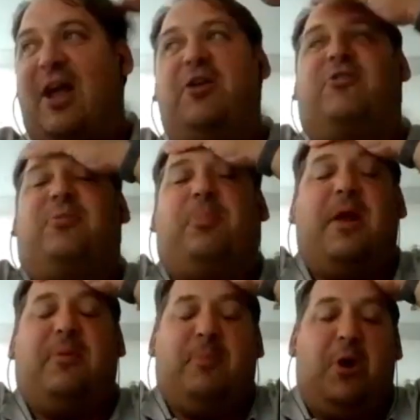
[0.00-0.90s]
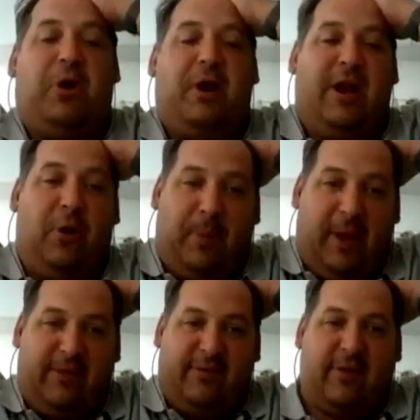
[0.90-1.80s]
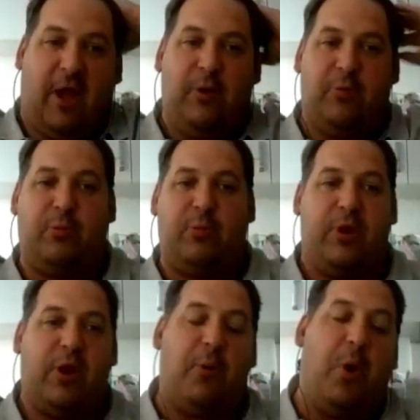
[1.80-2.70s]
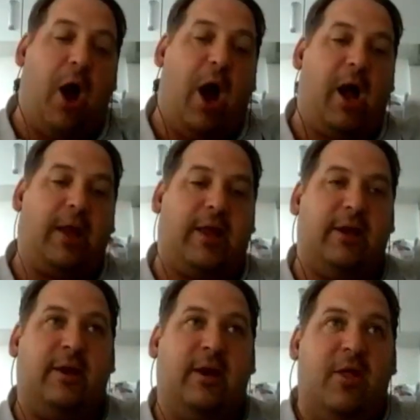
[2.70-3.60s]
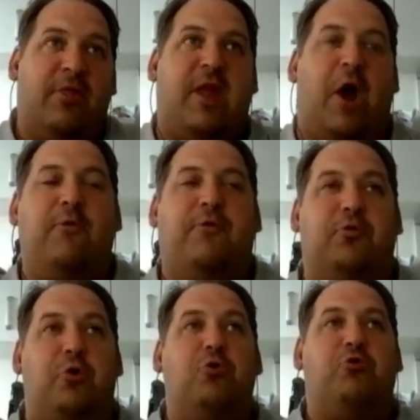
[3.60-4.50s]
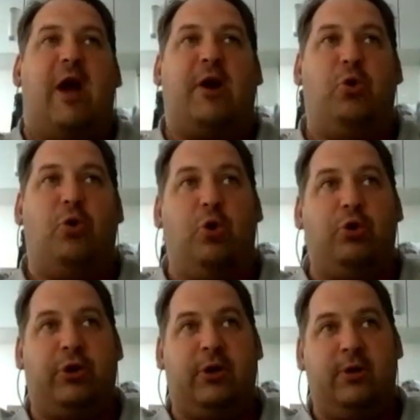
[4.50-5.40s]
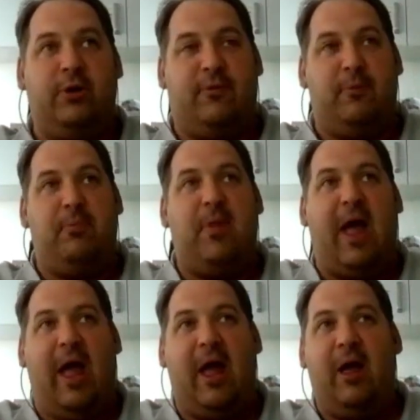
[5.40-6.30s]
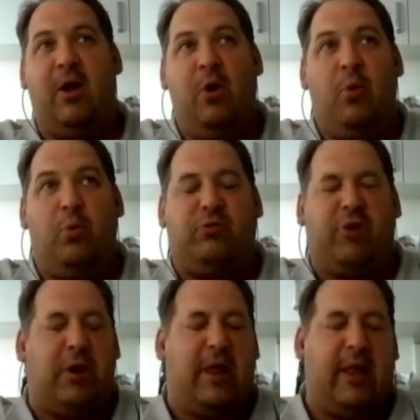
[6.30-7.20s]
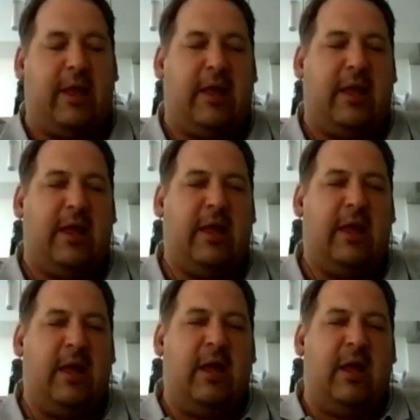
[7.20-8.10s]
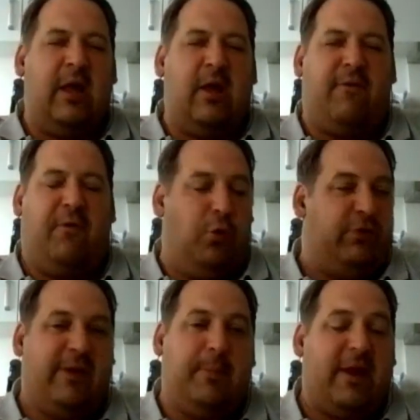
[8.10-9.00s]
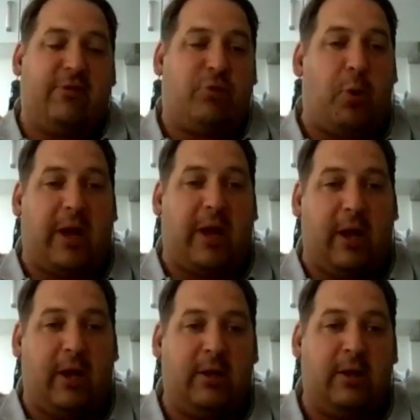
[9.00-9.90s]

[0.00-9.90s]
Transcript: kind of spurred me on a little bit to go, you know what, the overall record from there was only 40 minutes quicker.